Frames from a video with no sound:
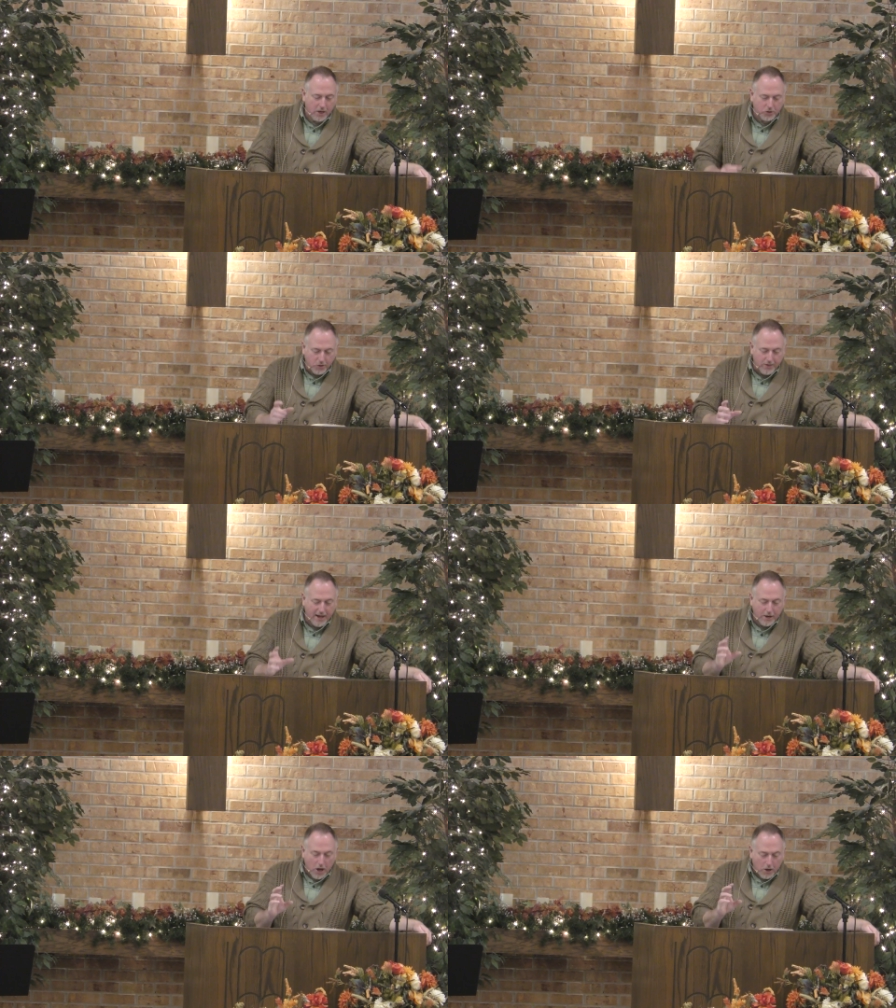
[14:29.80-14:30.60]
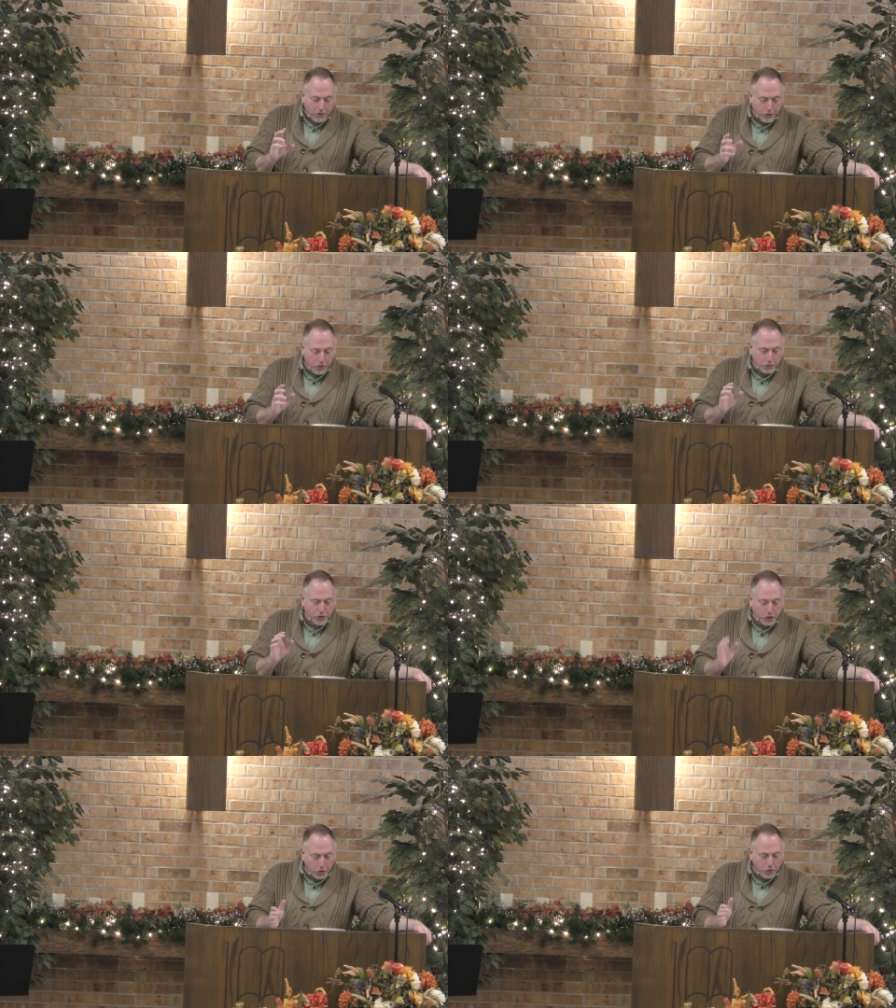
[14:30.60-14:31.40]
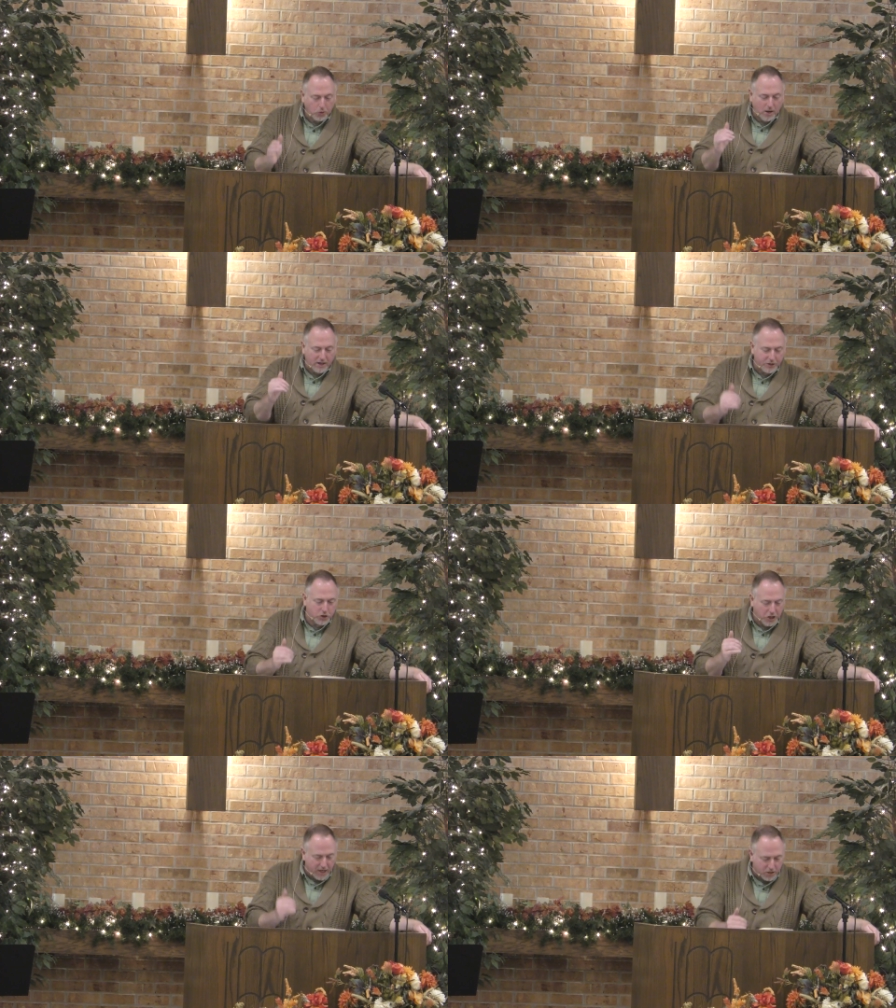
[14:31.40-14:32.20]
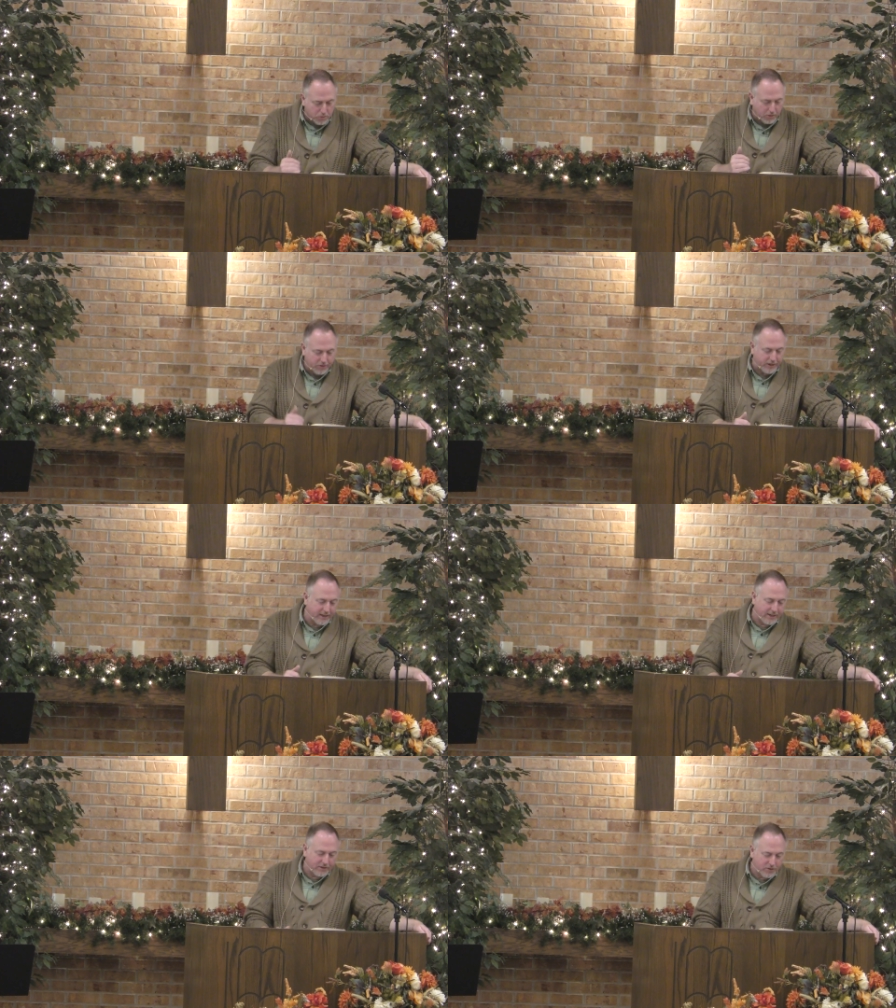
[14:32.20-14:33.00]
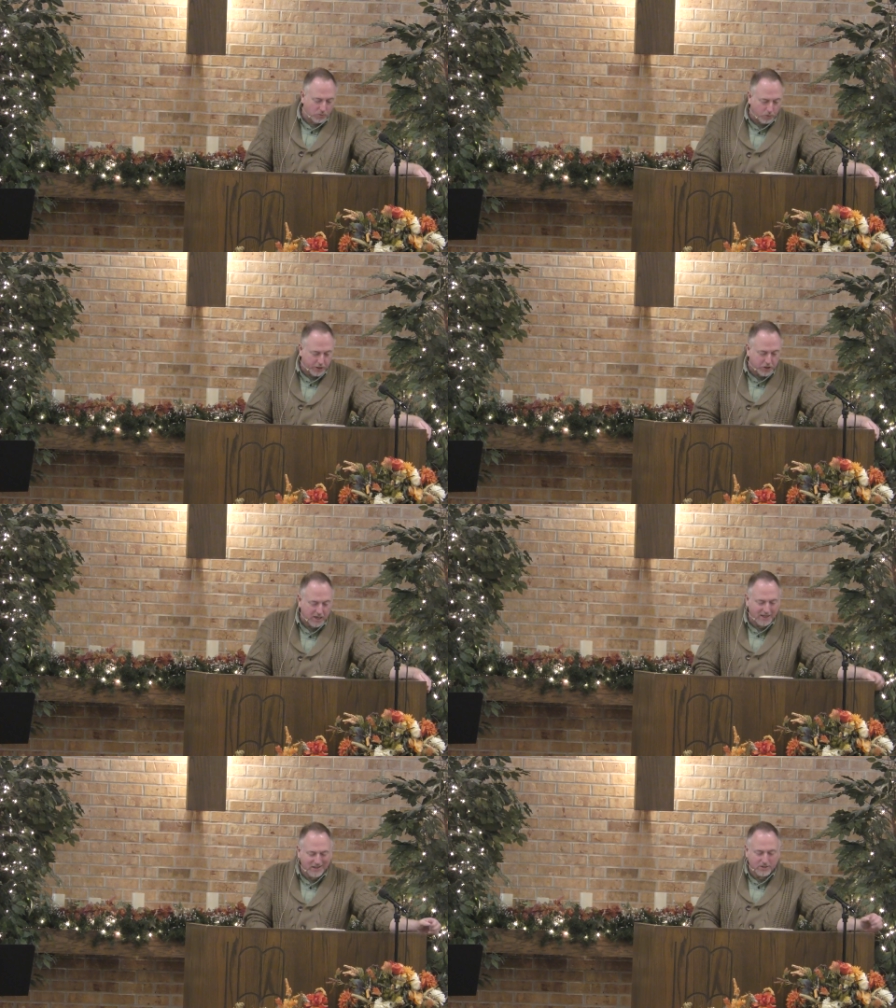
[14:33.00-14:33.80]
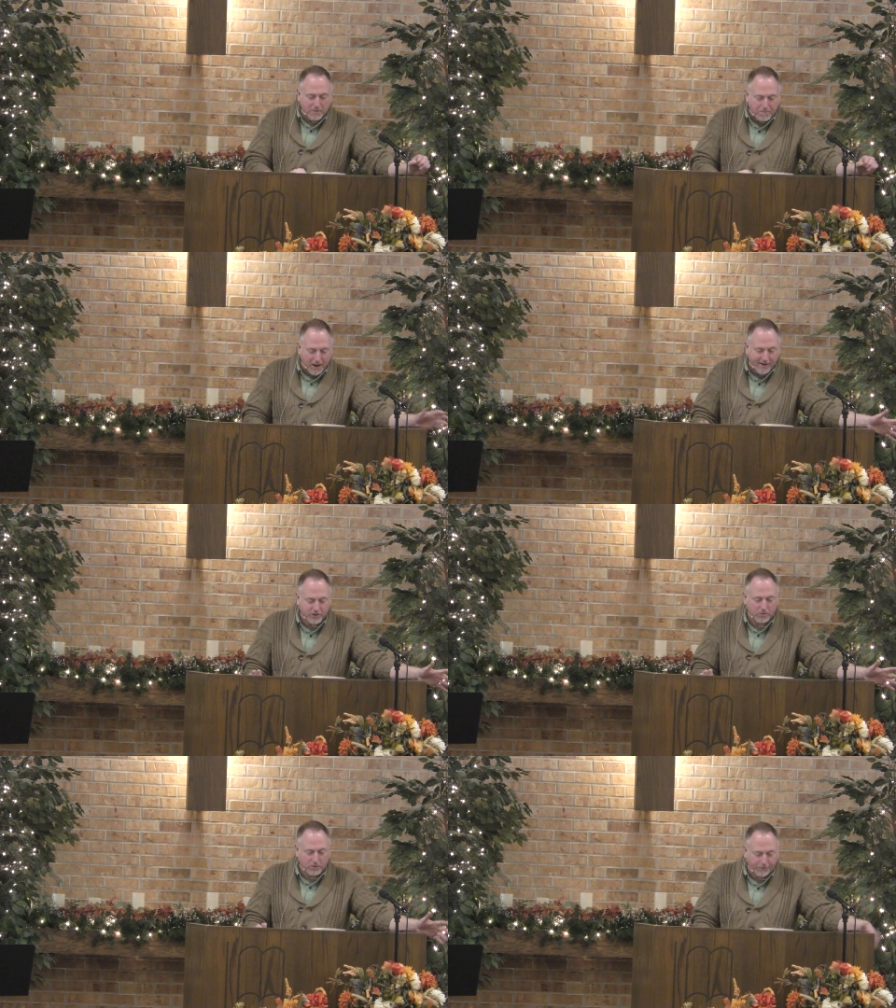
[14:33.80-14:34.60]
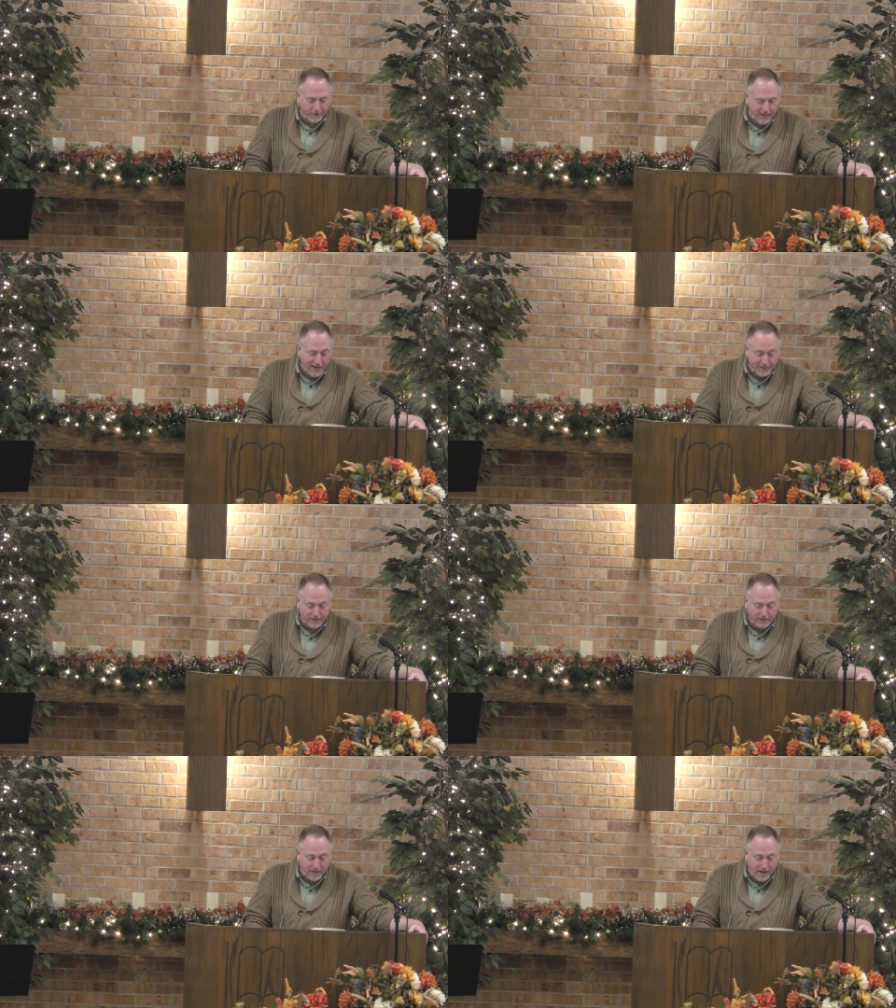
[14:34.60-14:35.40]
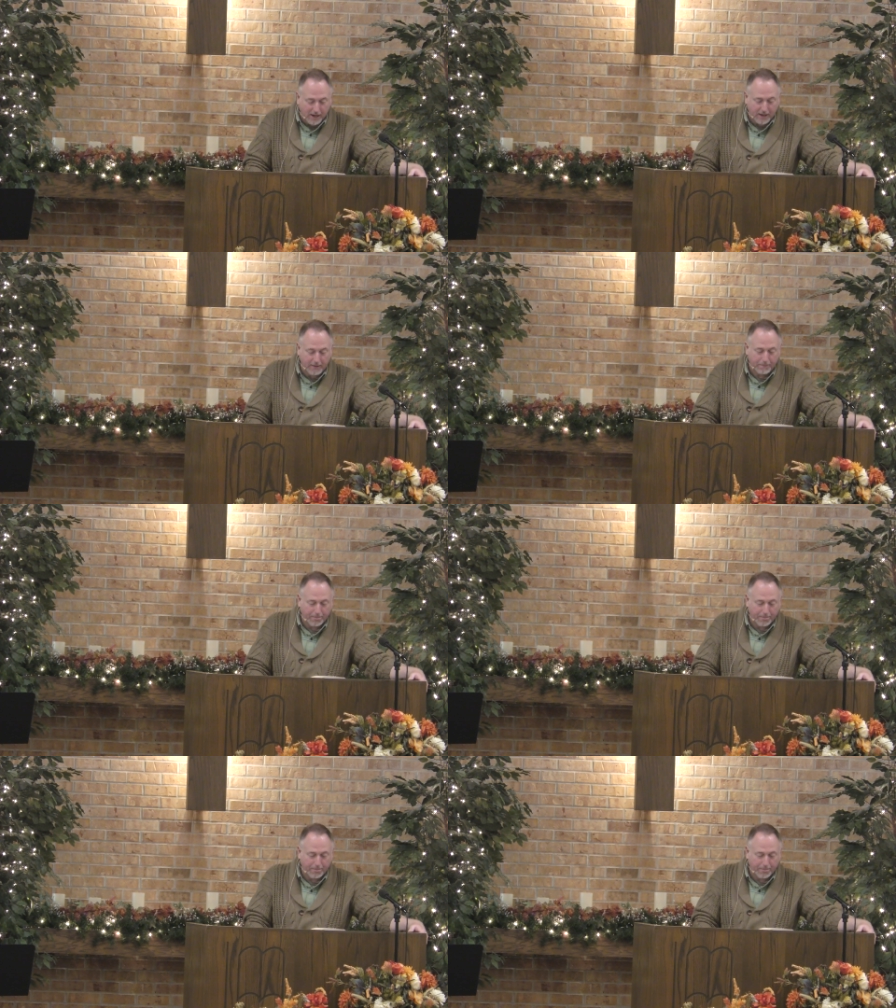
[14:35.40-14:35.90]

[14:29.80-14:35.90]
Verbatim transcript: So that through two unchangeable things in which it is impossible for God to lie,